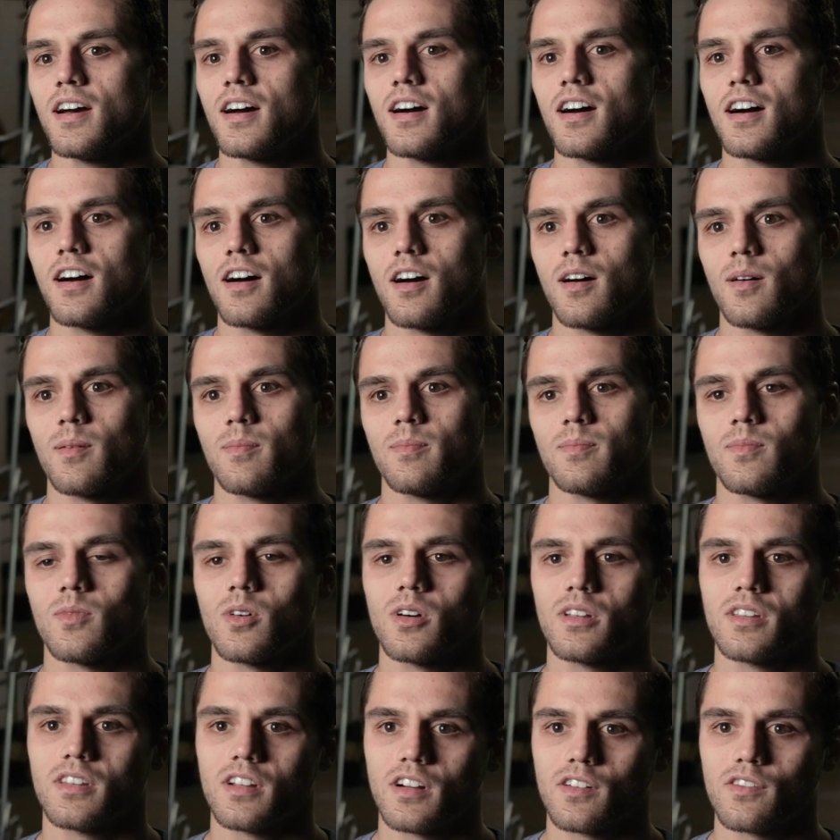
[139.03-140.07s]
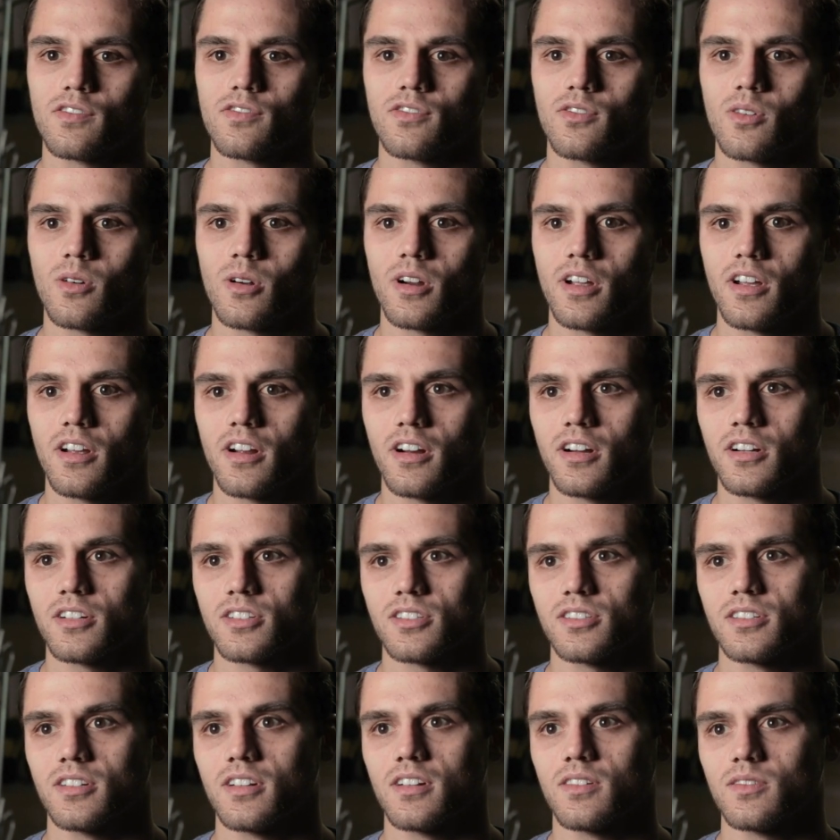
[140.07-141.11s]
went there 4
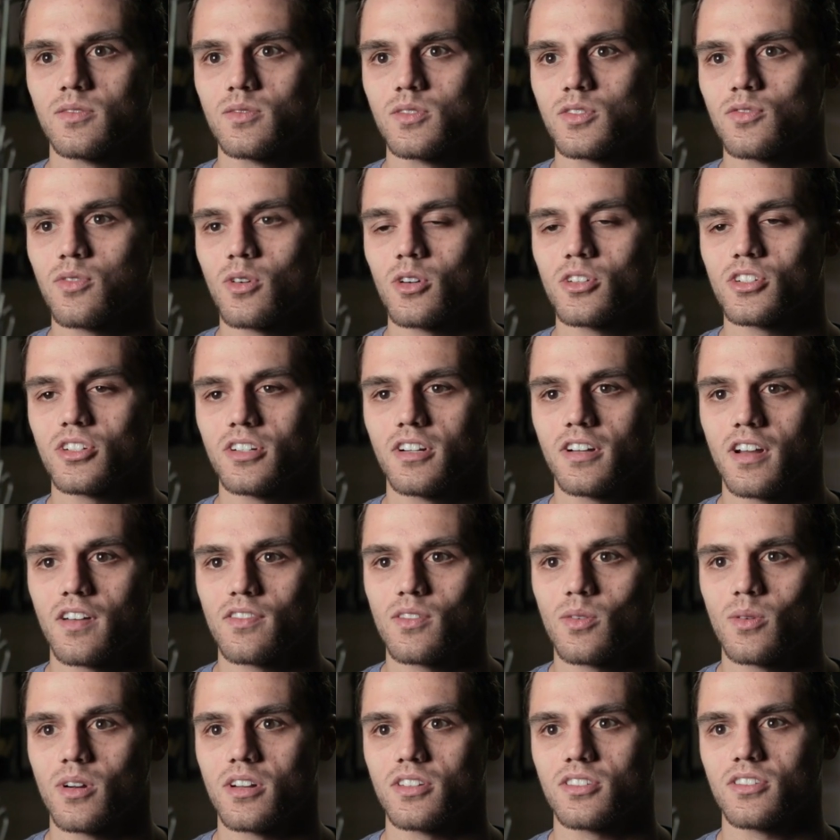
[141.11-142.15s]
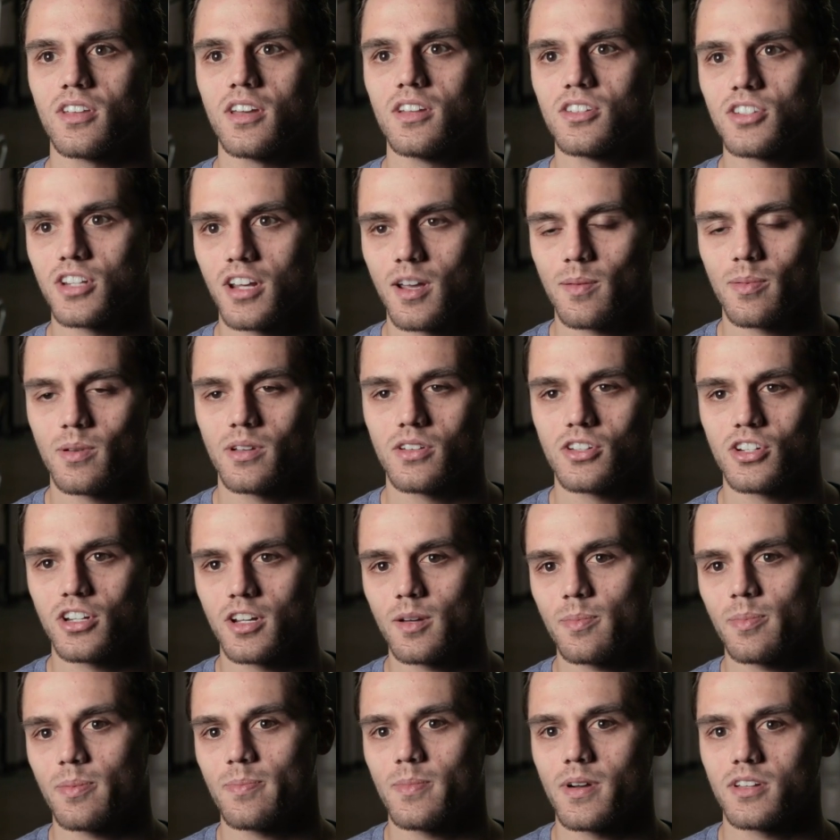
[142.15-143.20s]
years and was fortunate enough to win a state
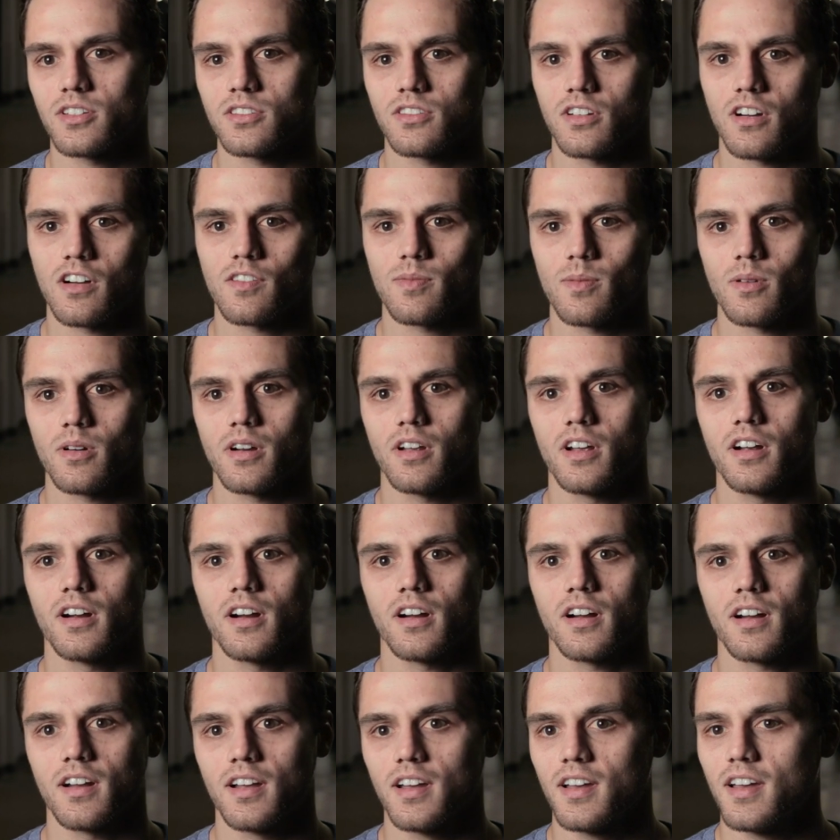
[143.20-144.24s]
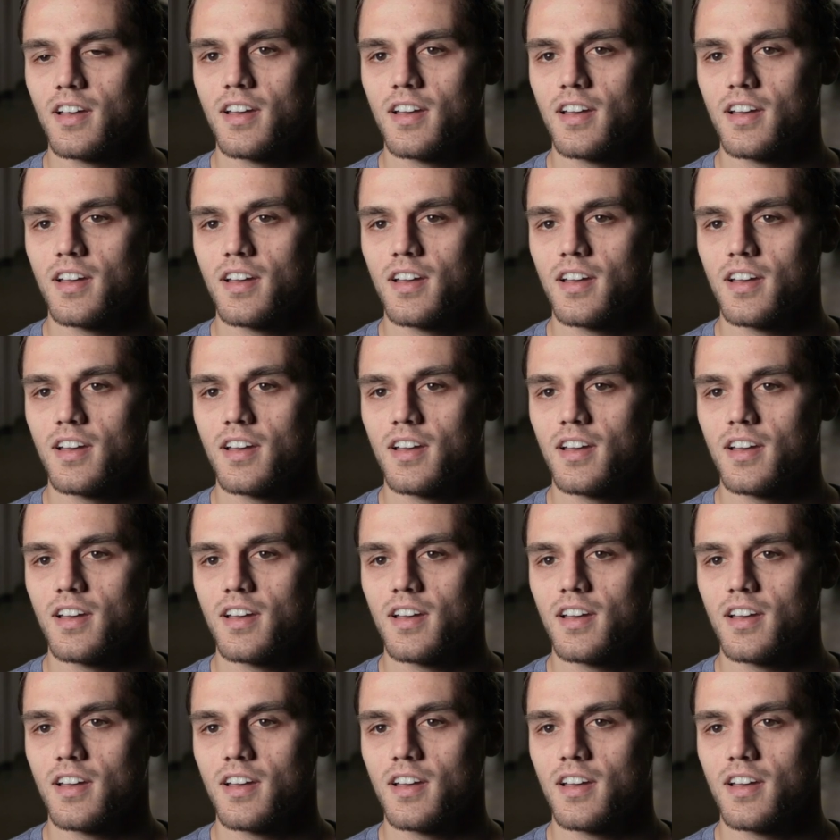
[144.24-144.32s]
championship my sophomore year.